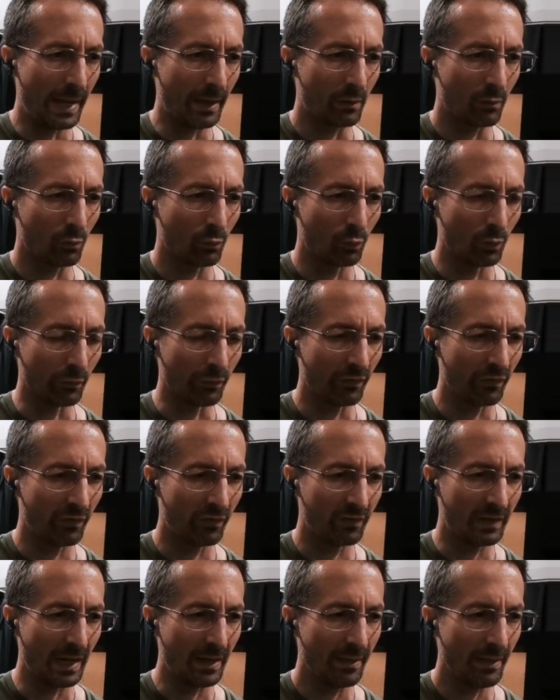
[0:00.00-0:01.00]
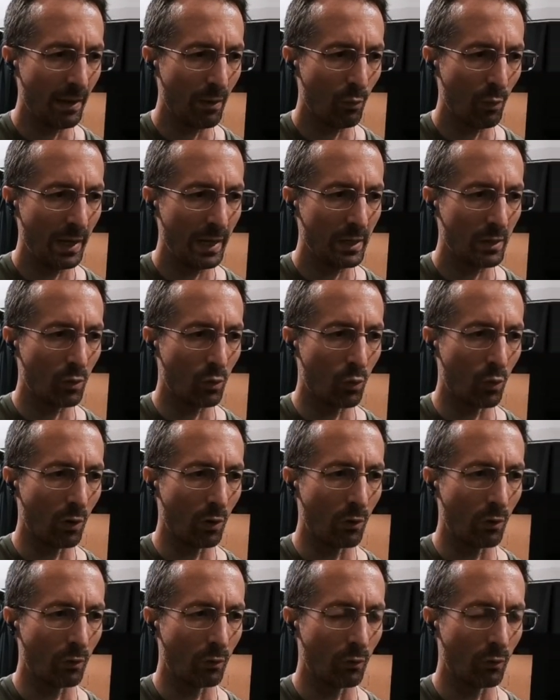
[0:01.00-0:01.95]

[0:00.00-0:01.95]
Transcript: will stay that way, or